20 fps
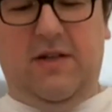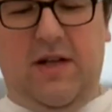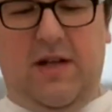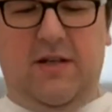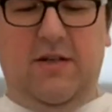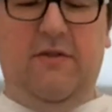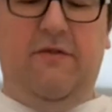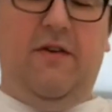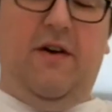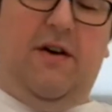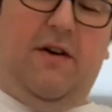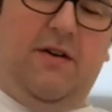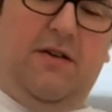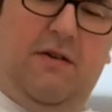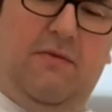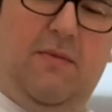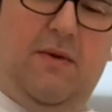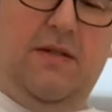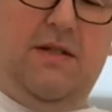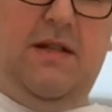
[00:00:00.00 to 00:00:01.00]
of heart and wants
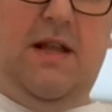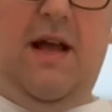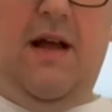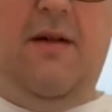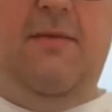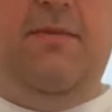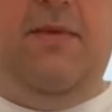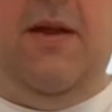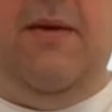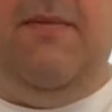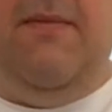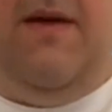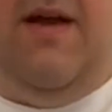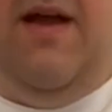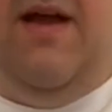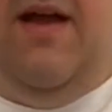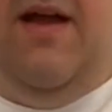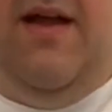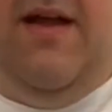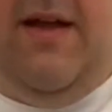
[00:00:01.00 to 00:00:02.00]
to help them
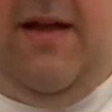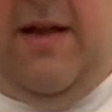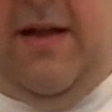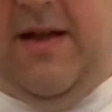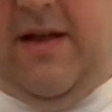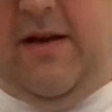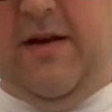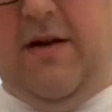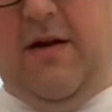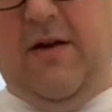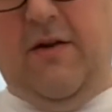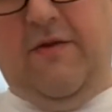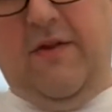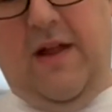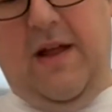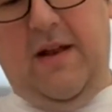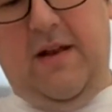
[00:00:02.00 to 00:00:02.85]
and all of that